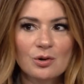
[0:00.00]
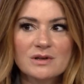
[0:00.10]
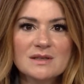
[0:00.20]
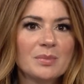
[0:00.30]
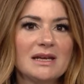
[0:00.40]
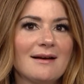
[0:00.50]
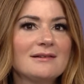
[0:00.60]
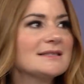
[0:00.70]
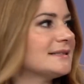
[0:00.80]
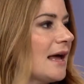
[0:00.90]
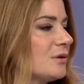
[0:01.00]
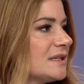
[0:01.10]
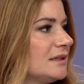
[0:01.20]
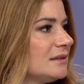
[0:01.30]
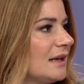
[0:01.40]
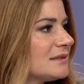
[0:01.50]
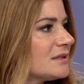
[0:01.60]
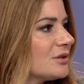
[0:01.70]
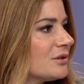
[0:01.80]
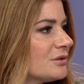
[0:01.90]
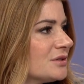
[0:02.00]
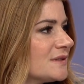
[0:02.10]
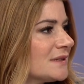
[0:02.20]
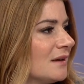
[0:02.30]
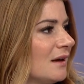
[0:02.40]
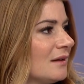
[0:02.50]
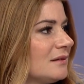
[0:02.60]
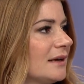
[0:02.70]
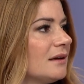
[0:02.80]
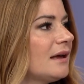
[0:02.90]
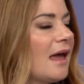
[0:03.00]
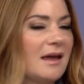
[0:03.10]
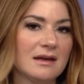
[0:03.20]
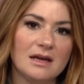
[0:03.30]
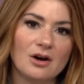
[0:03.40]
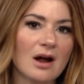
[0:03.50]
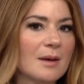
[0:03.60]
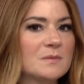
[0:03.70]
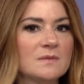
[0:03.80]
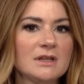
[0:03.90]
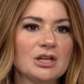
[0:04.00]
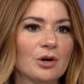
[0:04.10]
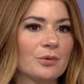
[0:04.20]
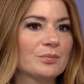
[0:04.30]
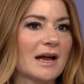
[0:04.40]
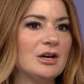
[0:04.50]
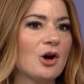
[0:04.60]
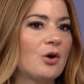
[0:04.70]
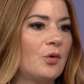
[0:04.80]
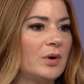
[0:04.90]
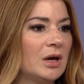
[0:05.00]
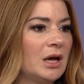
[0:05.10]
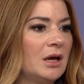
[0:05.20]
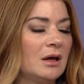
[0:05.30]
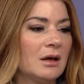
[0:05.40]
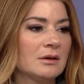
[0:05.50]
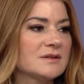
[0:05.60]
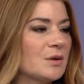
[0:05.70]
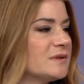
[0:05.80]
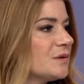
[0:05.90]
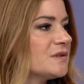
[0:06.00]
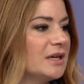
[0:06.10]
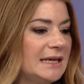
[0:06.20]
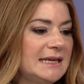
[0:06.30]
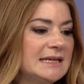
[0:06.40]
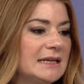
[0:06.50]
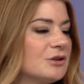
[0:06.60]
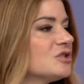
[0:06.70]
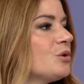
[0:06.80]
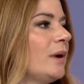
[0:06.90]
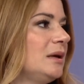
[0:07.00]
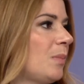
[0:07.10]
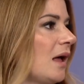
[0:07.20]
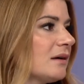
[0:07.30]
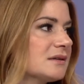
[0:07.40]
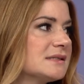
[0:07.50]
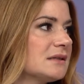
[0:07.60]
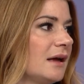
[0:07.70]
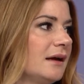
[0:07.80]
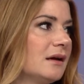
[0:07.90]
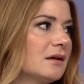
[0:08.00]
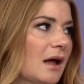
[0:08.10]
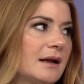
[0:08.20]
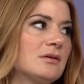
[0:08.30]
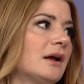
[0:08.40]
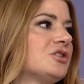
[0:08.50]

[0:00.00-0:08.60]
to go to somebody else's house. And unless there's like a, hey, here, I'm, you know, I know so-and-so is going to here's 20 bucks. Like, I, I